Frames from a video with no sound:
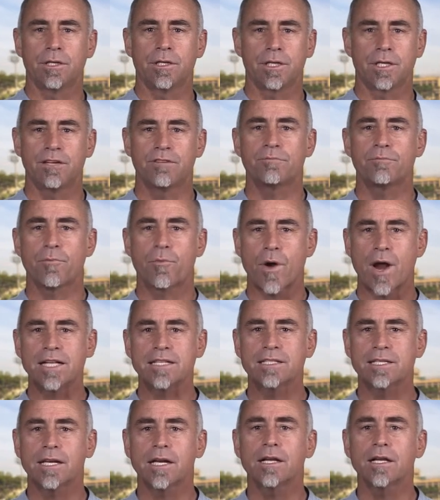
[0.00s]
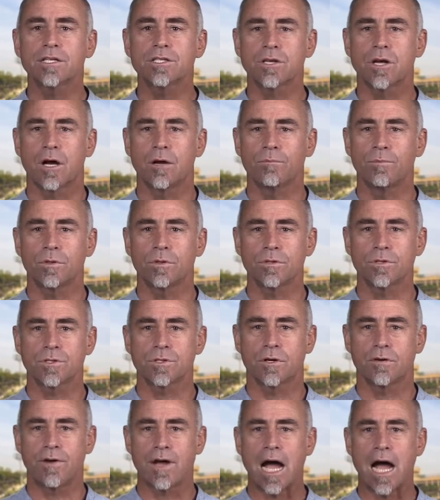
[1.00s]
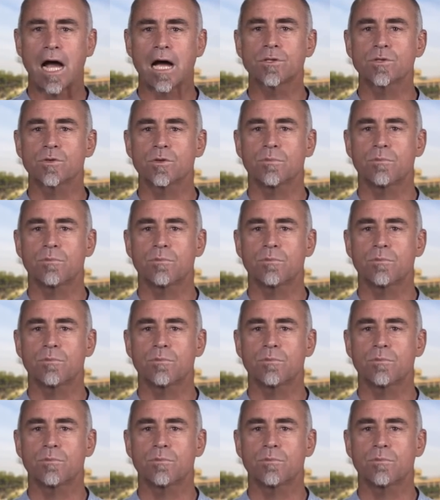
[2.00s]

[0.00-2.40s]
give practical examples of how to